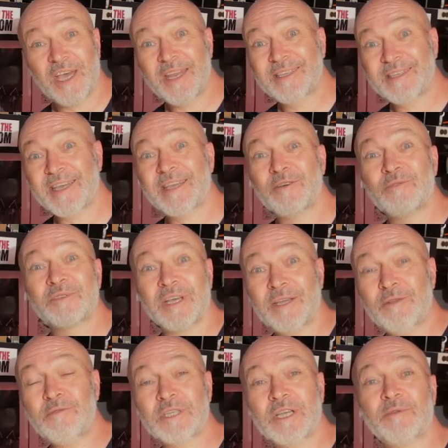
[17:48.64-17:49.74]
and his angles
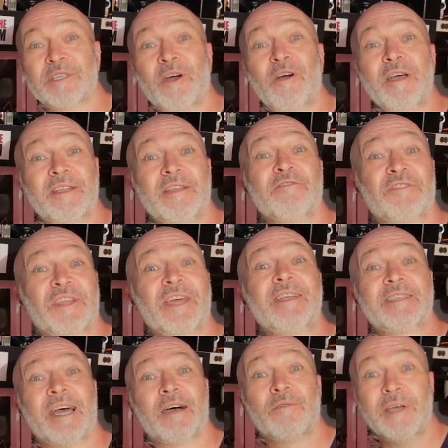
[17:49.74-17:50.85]
and also his eye for
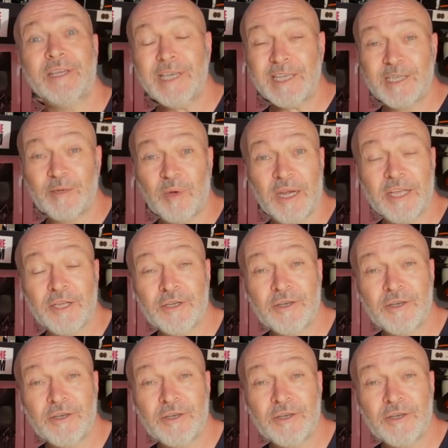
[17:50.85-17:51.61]
detail is actually bloody